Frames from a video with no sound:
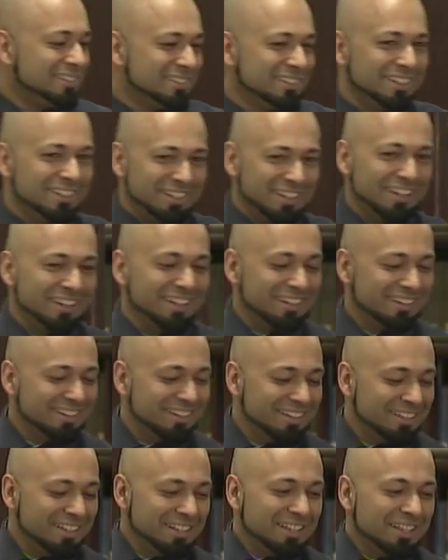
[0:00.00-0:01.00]

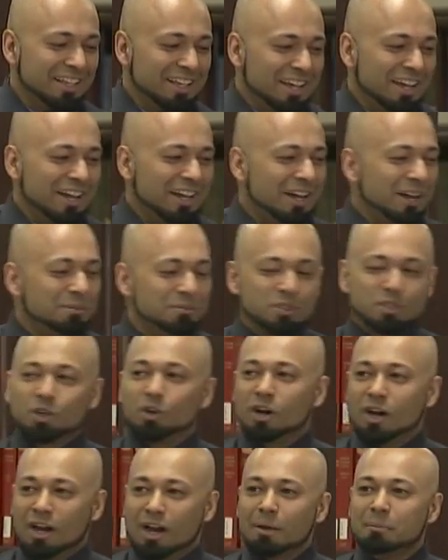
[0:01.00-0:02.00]
yeah. So
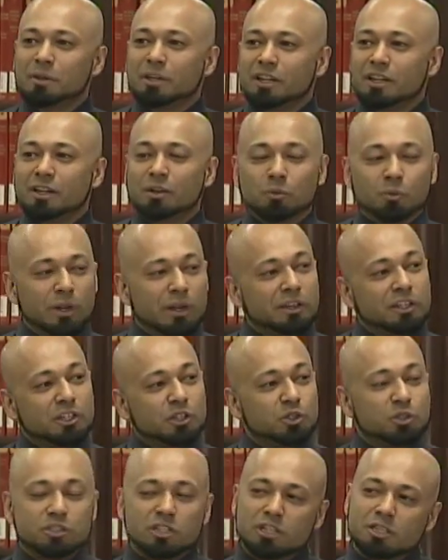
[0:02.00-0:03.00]
what I'm gonna
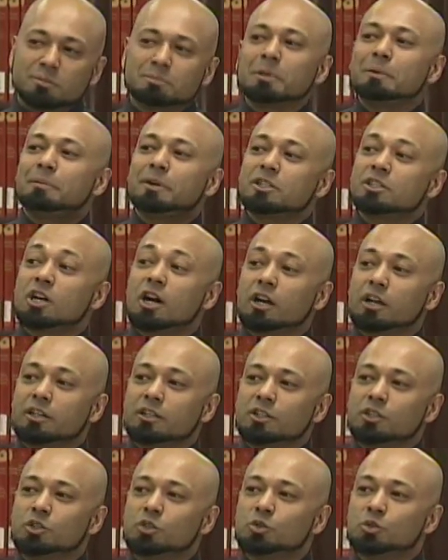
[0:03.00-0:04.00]
do is I split my talk
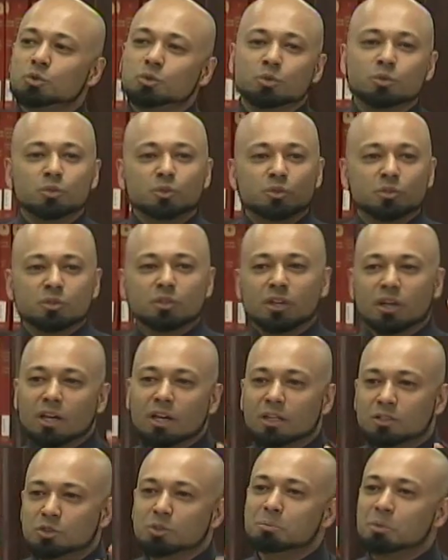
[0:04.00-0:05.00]
into
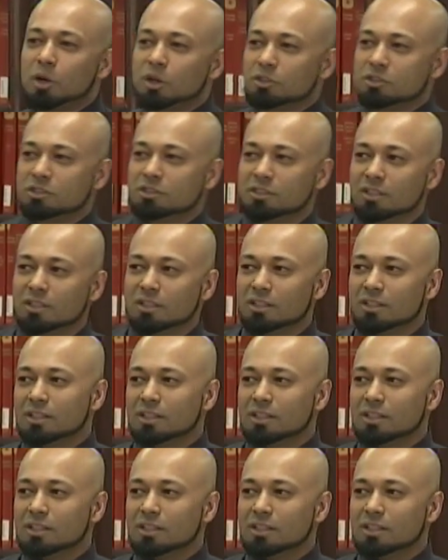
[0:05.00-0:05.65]
two parts.